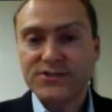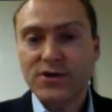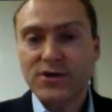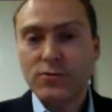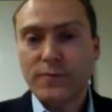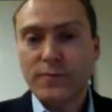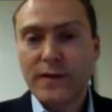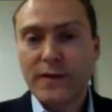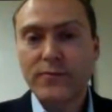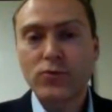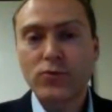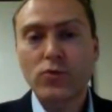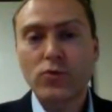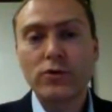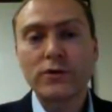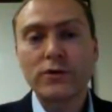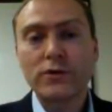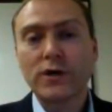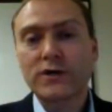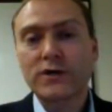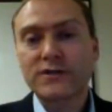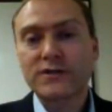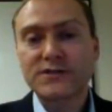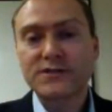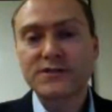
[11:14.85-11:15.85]
So people
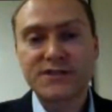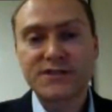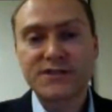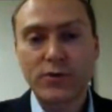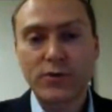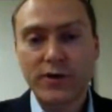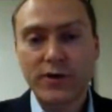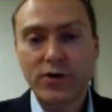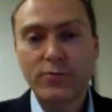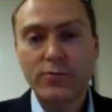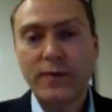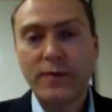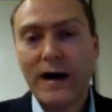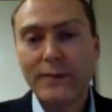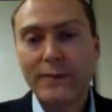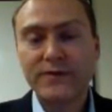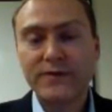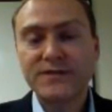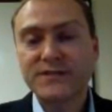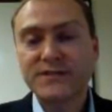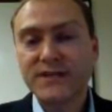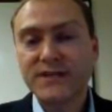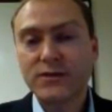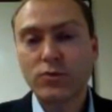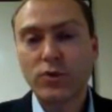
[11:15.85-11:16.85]
will look to see what
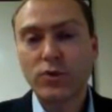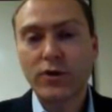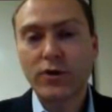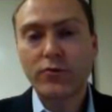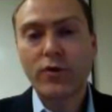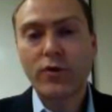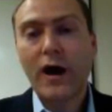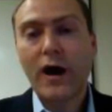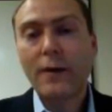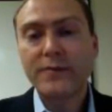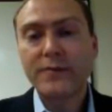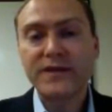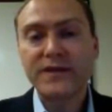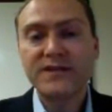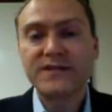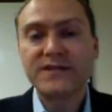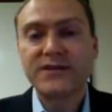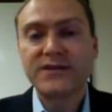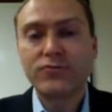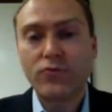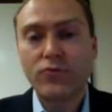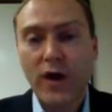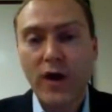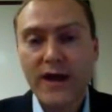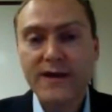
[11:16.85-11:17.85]
Obama did, what Romney
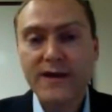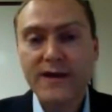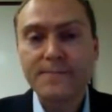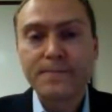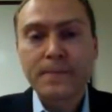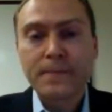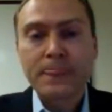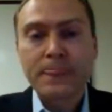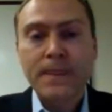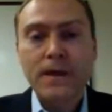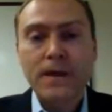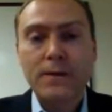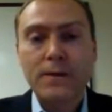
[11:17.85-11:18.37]
did right.